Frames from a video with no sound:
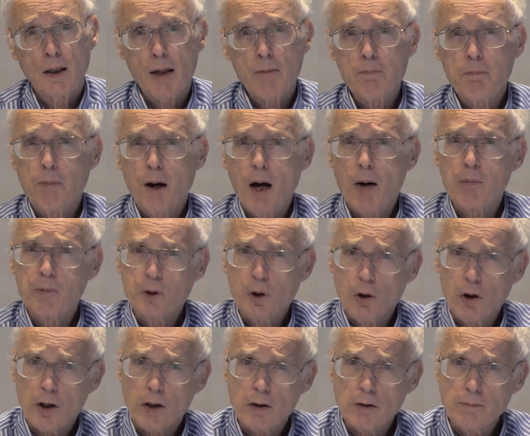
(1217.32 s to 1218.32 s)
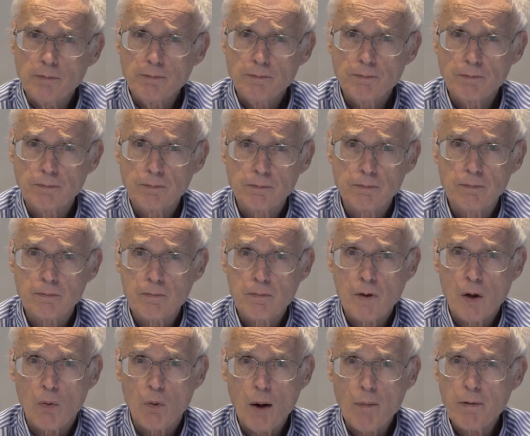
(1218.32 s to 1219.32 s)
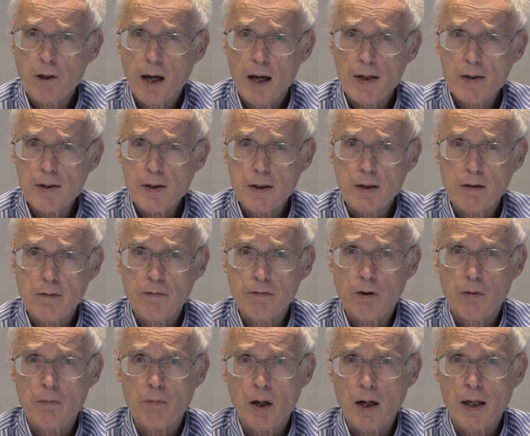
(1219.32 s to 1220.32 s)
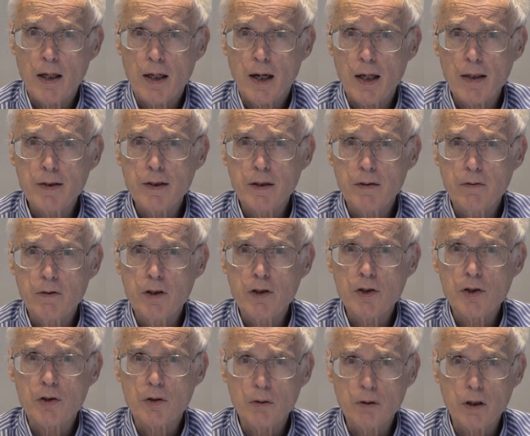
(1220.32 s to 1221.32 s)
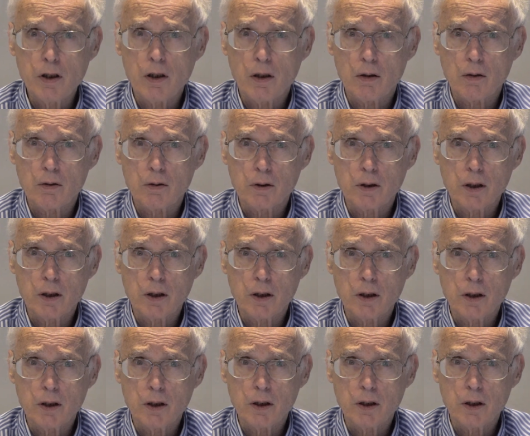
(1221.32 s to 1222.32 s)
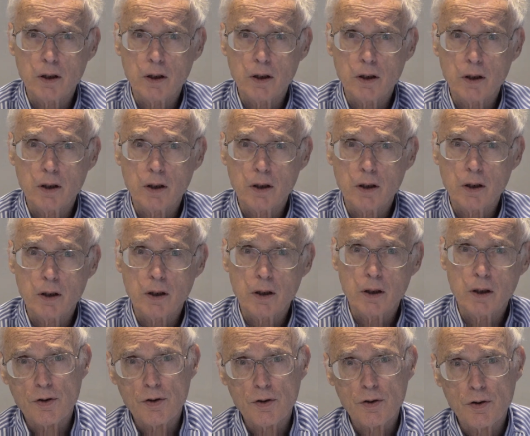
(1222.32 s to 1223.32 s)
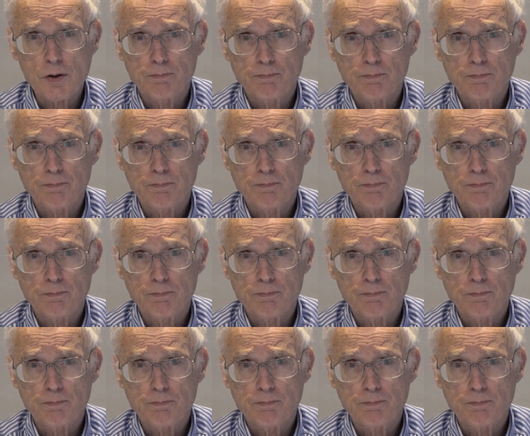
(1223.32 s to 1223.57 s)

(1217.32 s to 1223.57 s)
I'm Bob Doyle, webcasting from my iTV studio in Cambridge, Massachusetts.